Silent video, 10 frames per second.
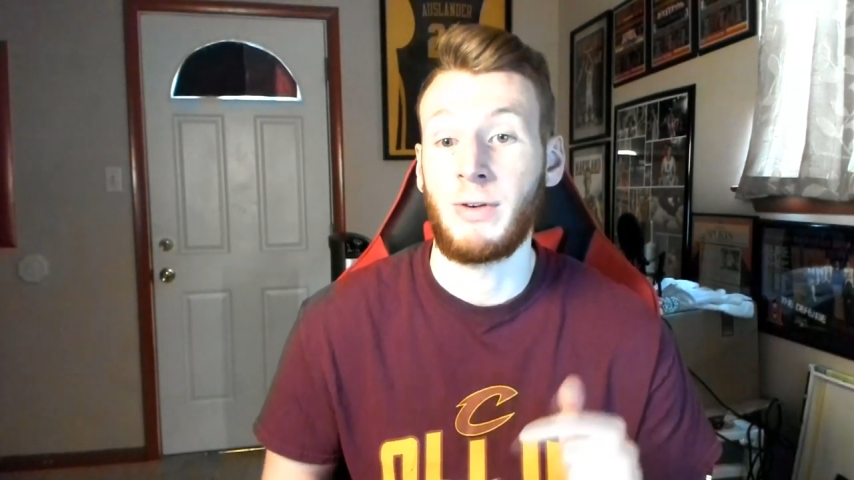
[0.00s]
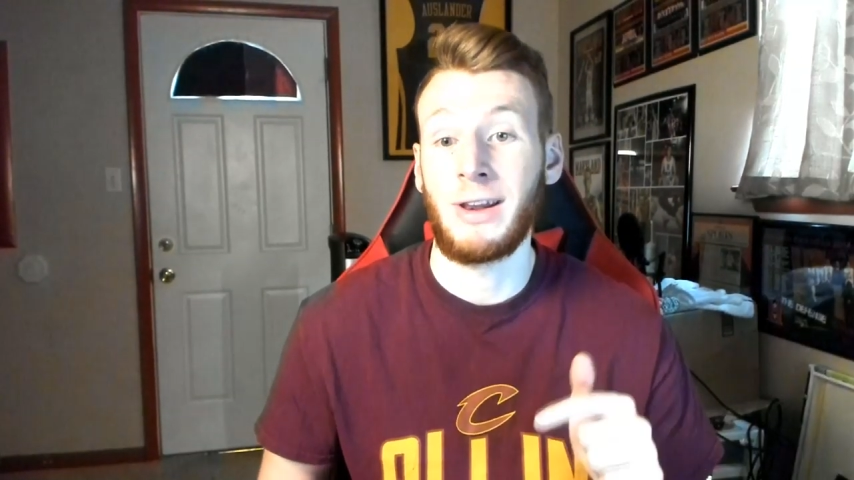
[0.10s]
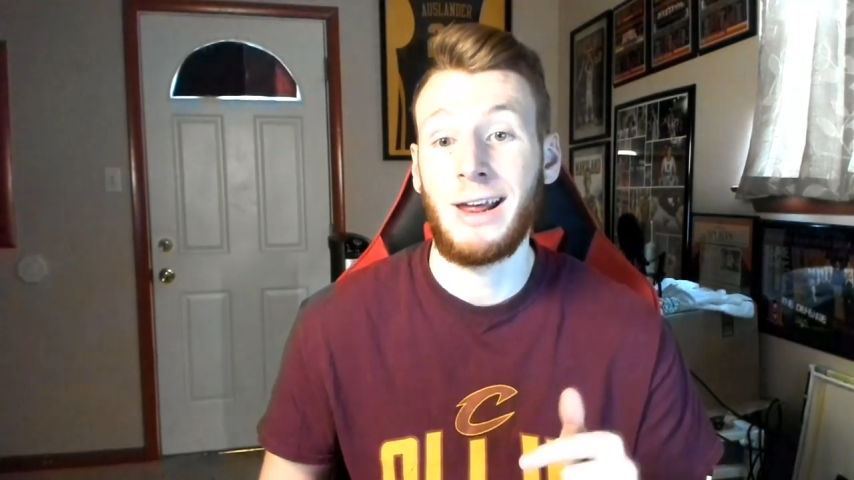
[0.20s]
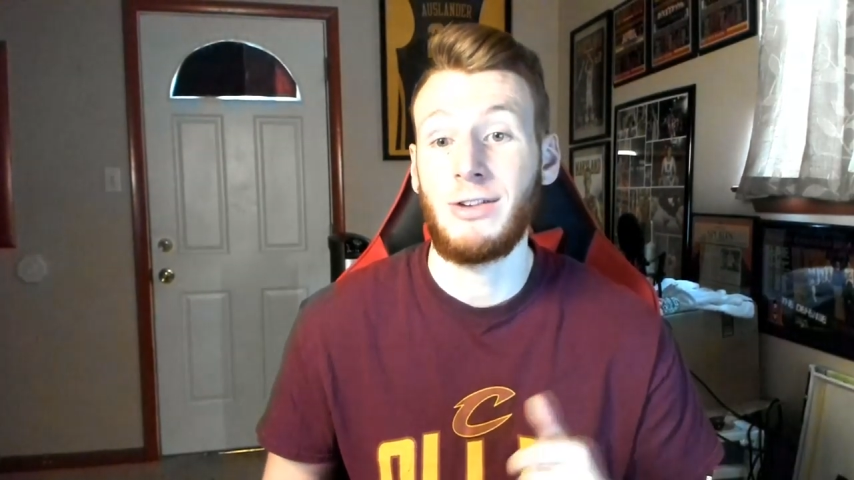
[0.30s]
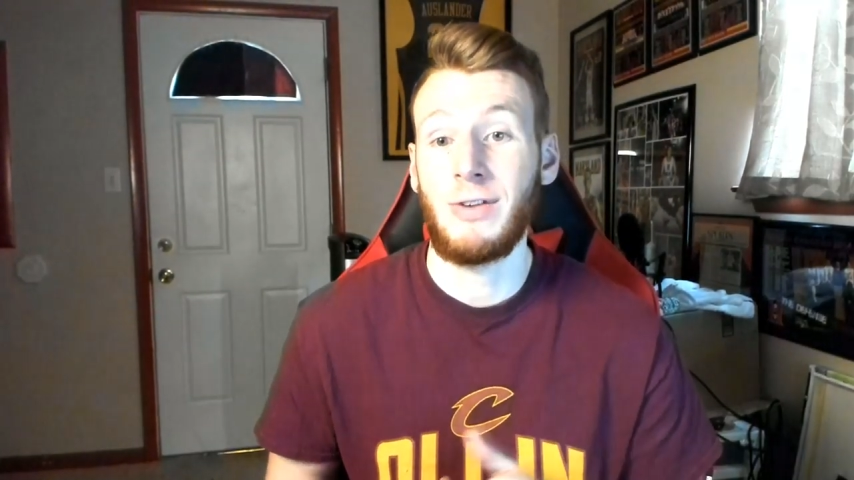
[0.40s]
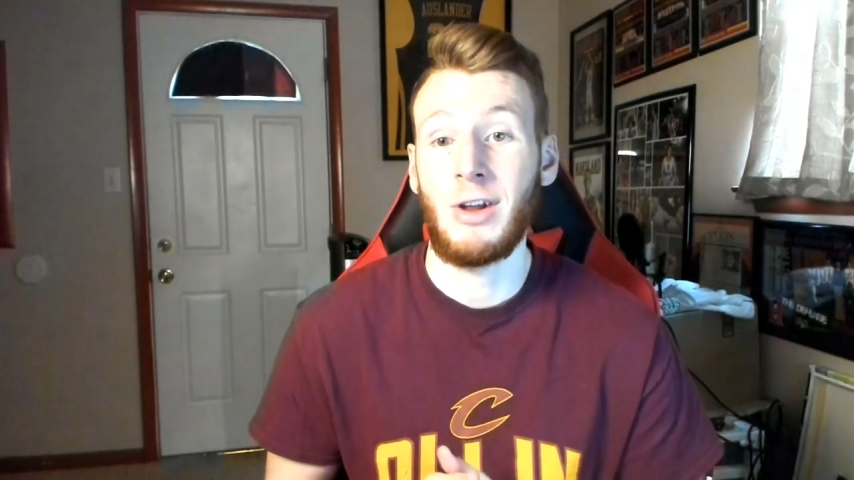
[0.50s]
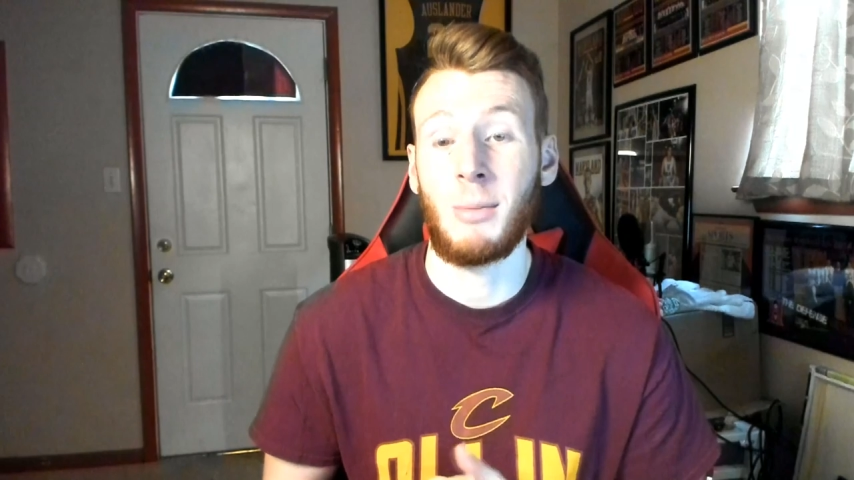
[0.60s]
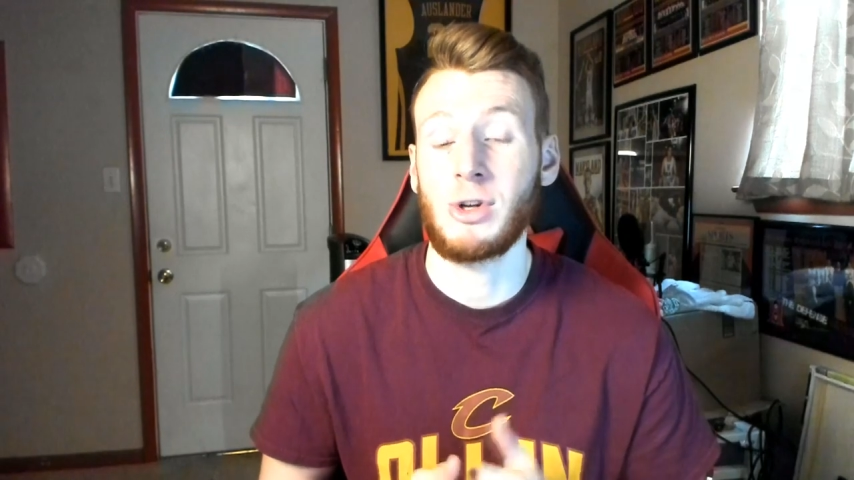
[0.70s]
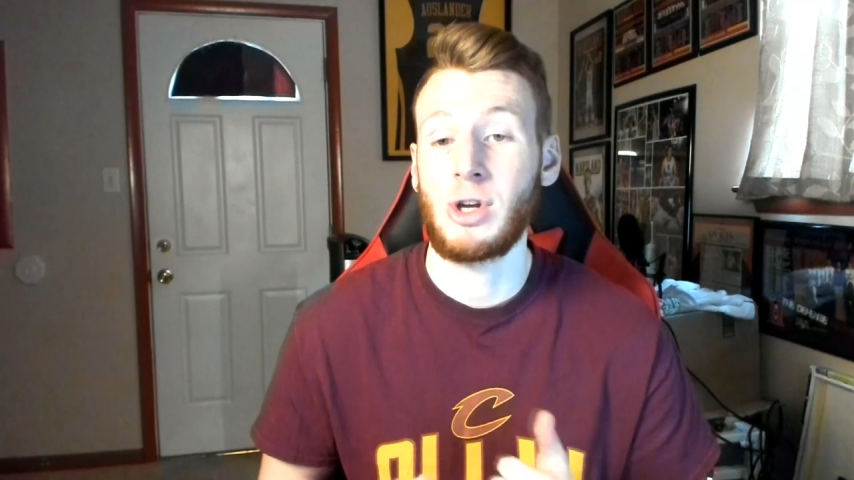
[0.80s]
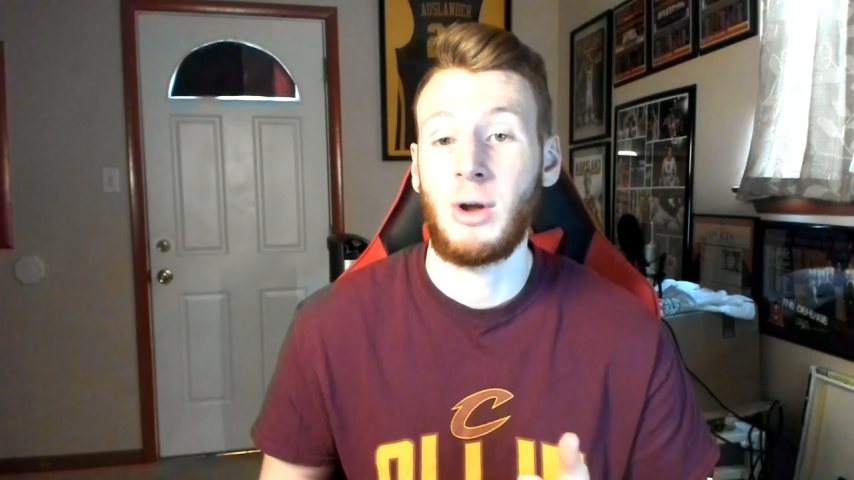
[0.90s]
For today's video, I'm
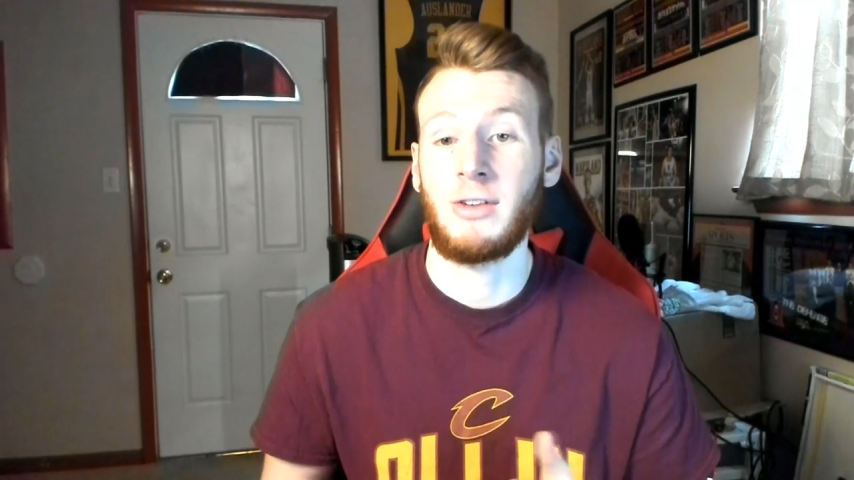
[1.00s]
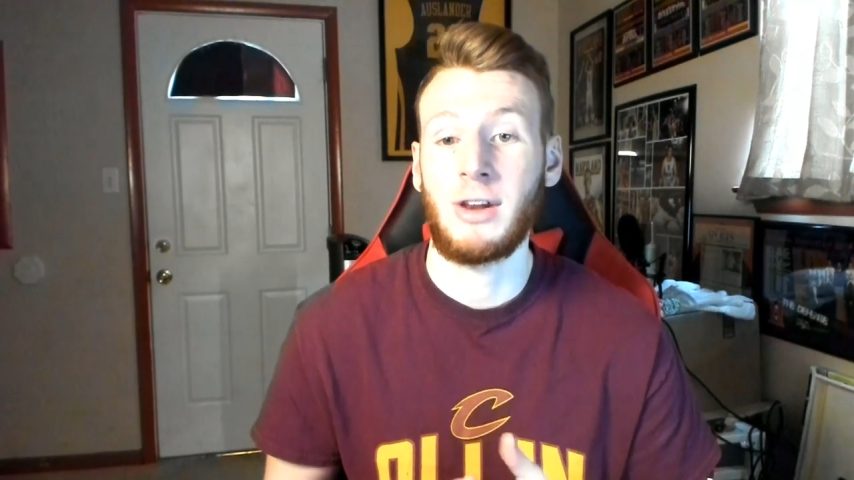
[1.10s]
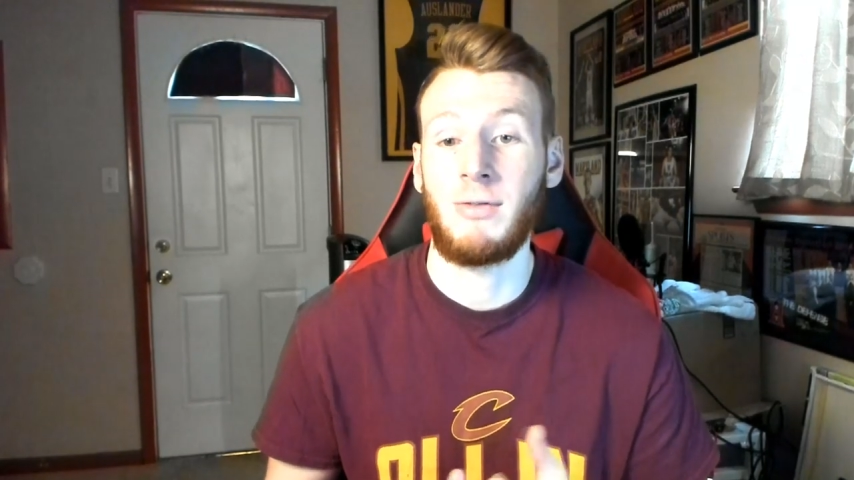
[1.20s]
gonna show you guys how to